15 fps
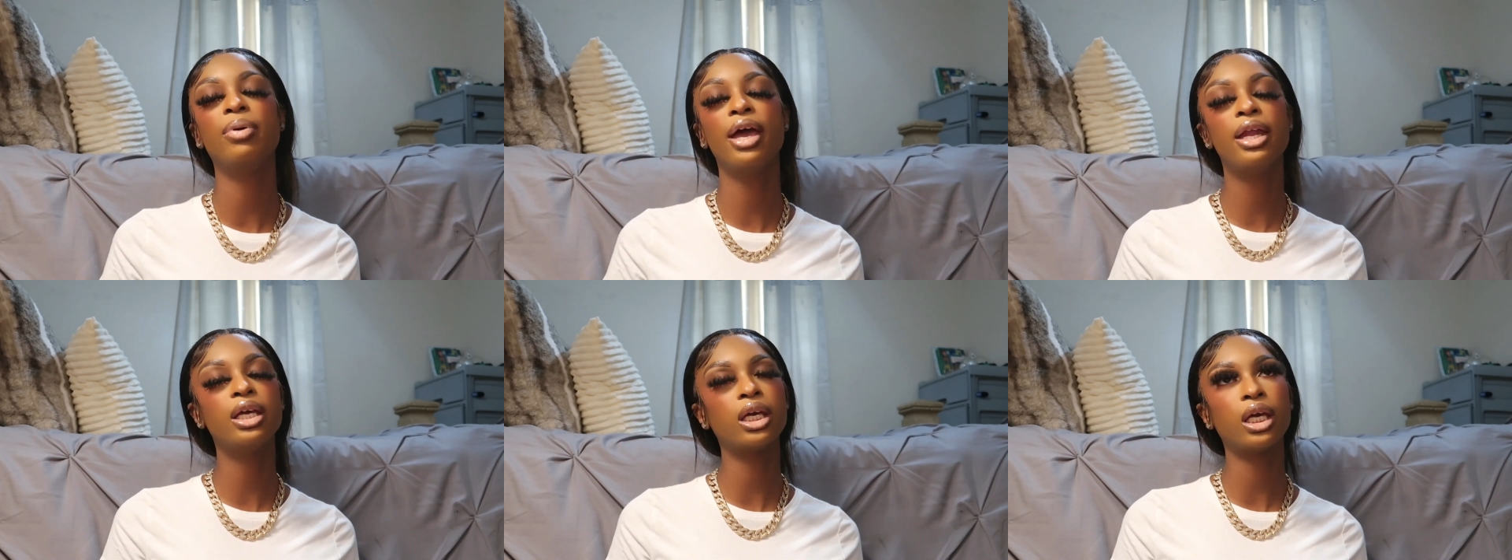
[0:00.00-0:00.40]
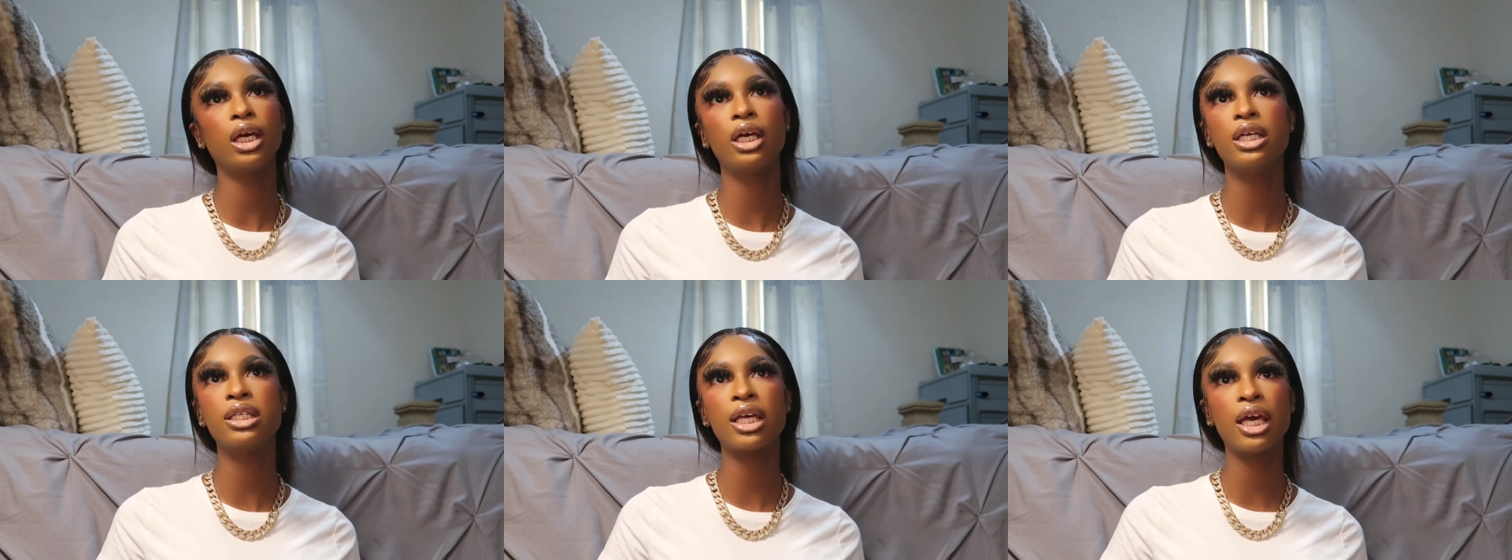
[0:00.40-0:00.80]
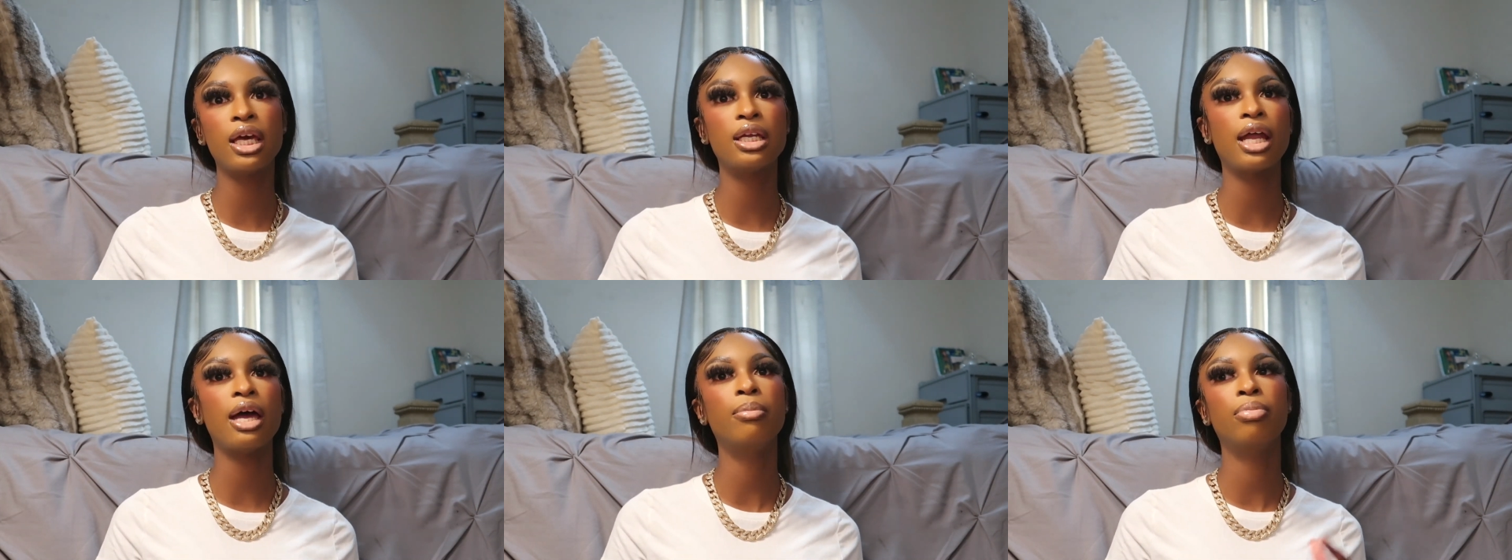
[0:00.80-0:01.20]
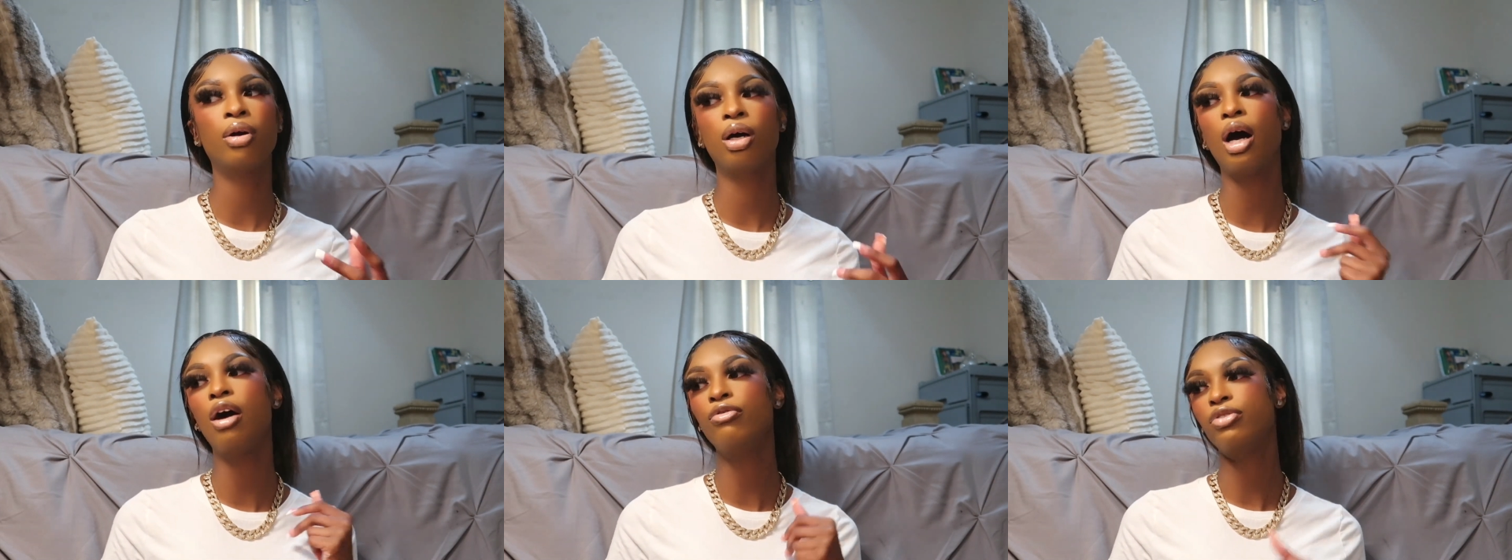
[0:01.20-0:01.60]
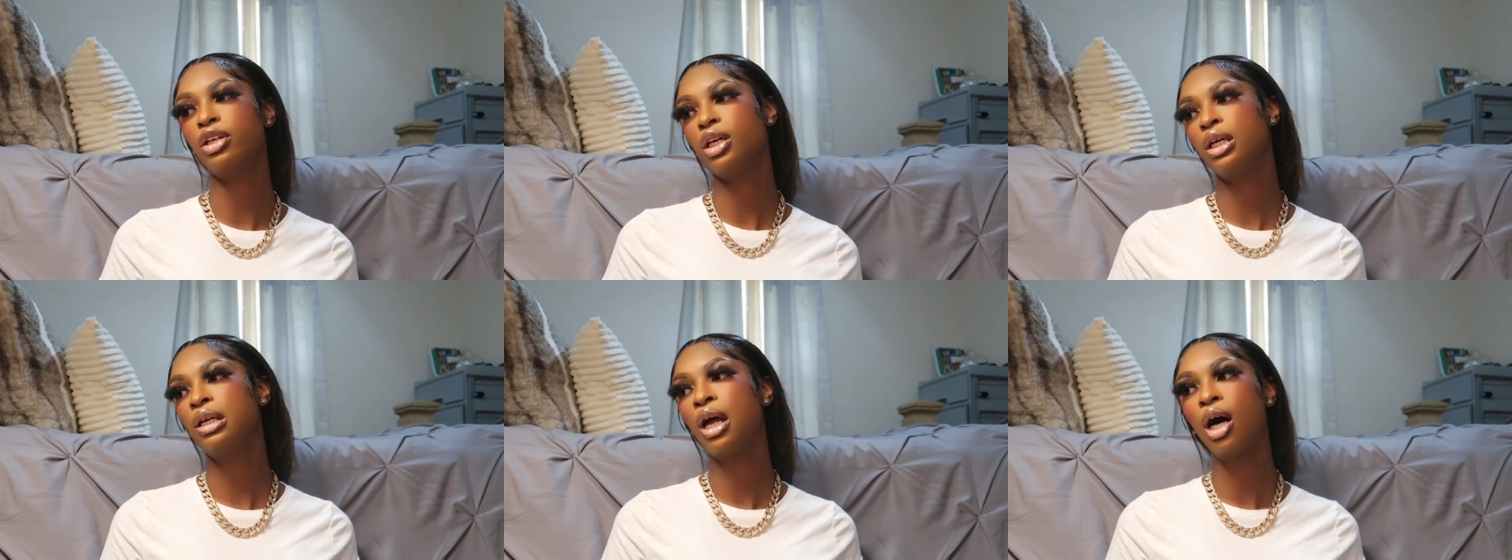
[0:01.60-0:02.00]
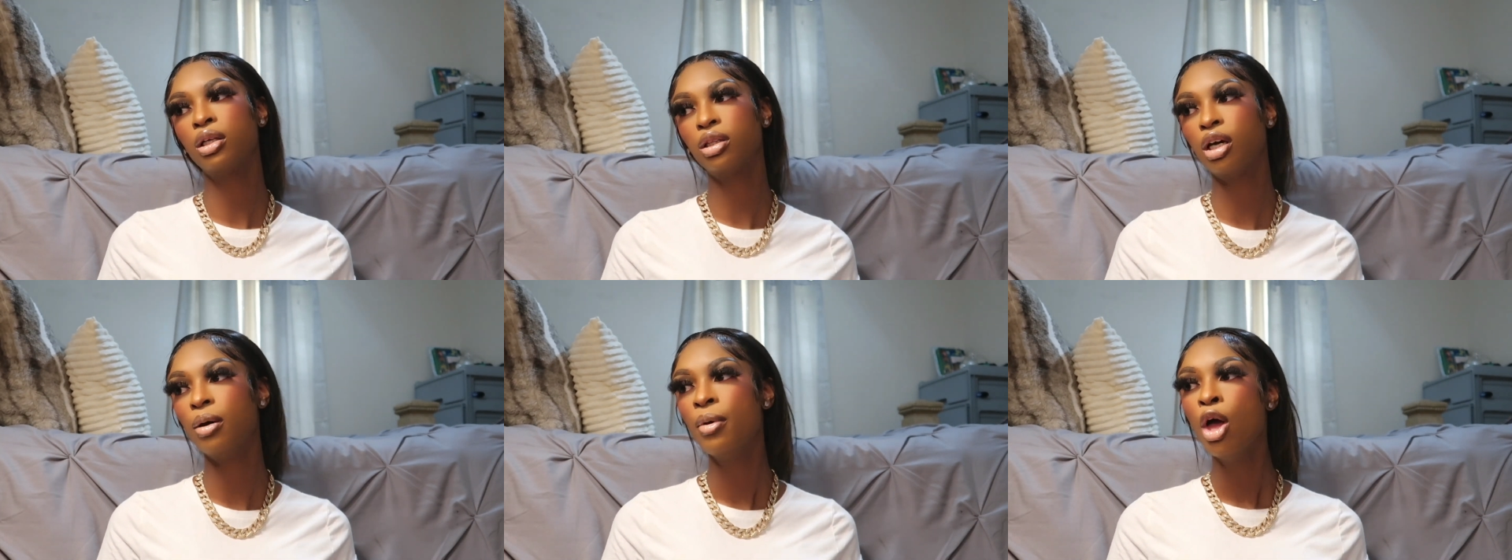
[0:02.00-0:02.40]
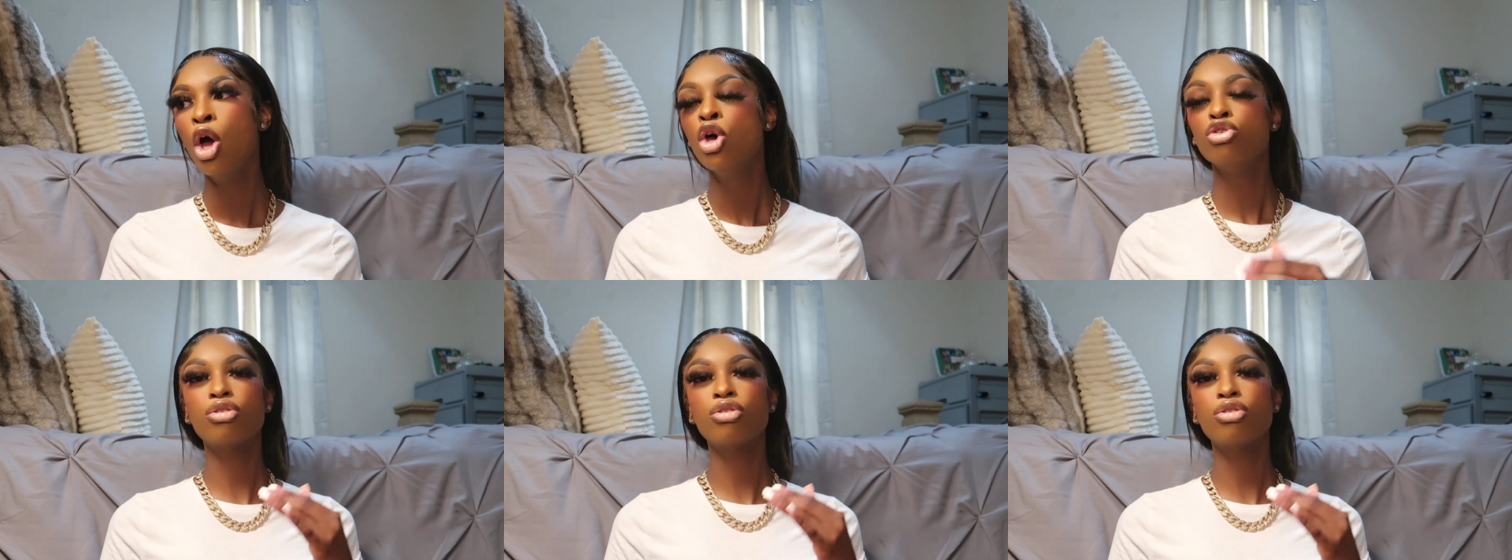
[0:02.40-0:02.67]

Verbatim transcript: panicking in his head like bro i'm finna get locked up